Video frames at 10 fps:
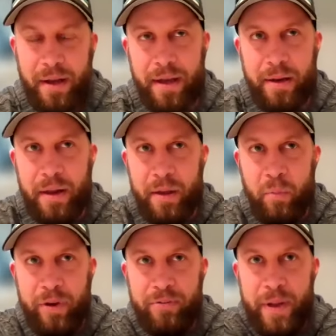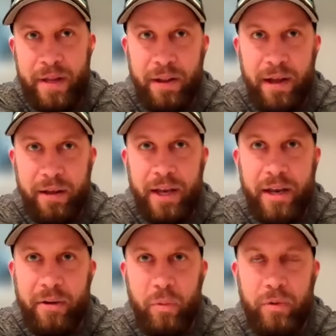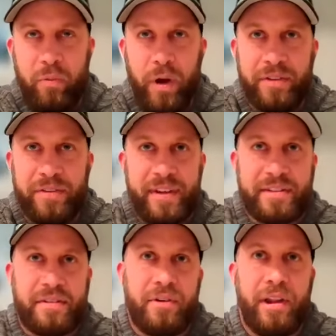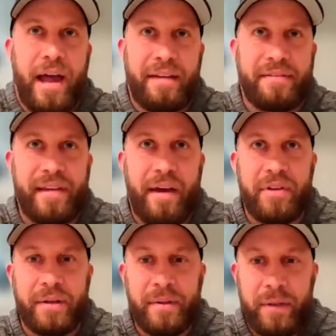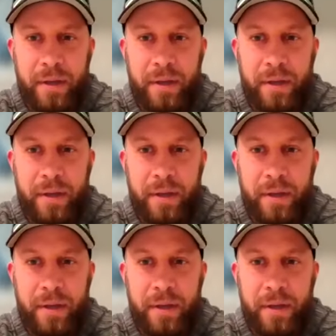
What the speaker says: and we've been lucky enough, we won 6 of our last 7,